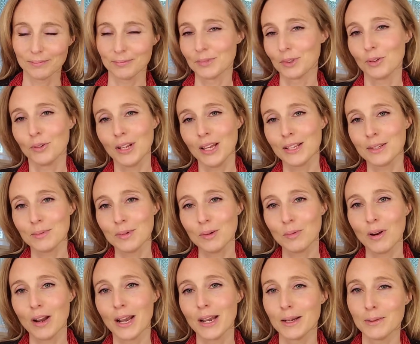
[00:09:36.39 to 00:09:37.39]
Don't ask me
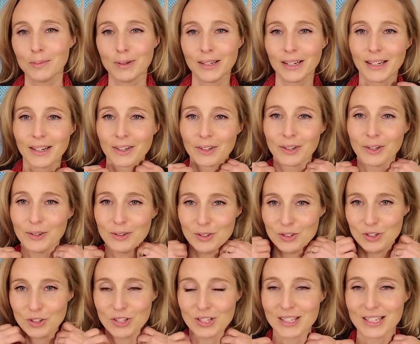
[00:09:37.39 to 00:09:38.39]
why, but I don't know.
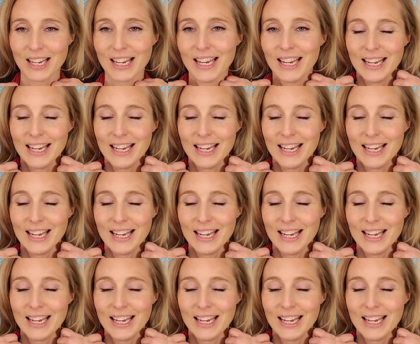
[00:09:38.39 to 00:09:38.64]
It's just,